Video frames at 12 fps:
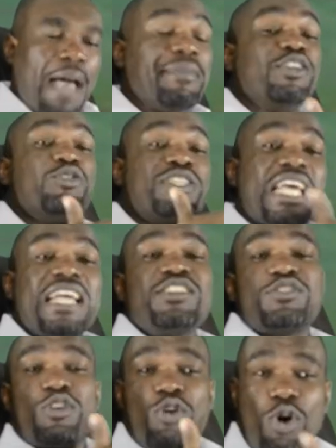you
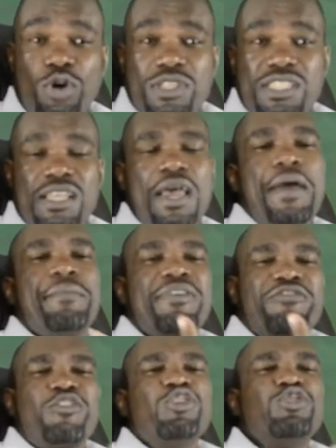change the laws
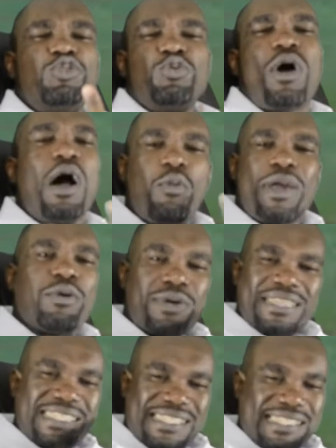before you do away
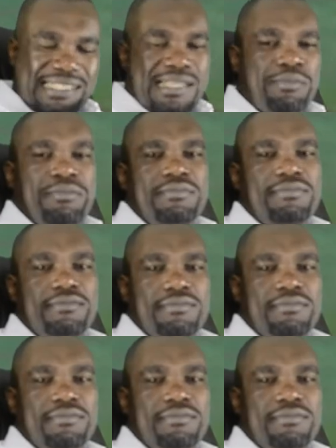with the system.